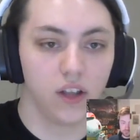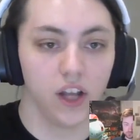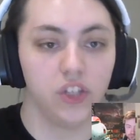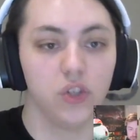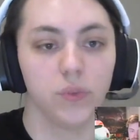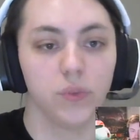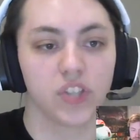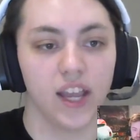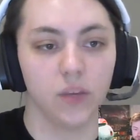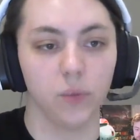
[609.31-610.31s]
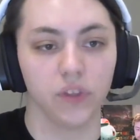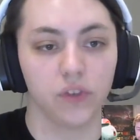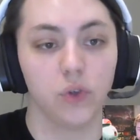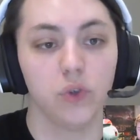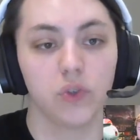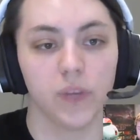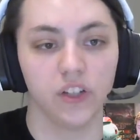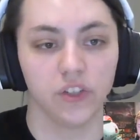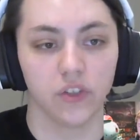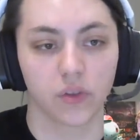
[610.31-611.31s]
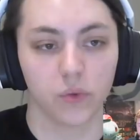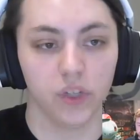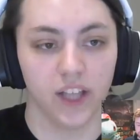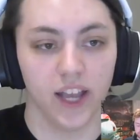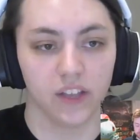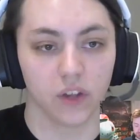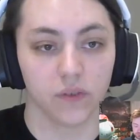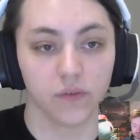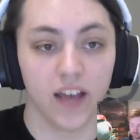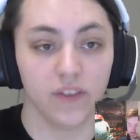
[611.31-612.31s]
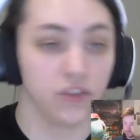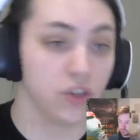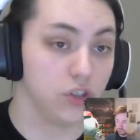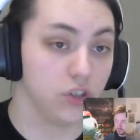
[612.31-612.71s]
A Human's hand with 2 spells and 3 lands on 5 is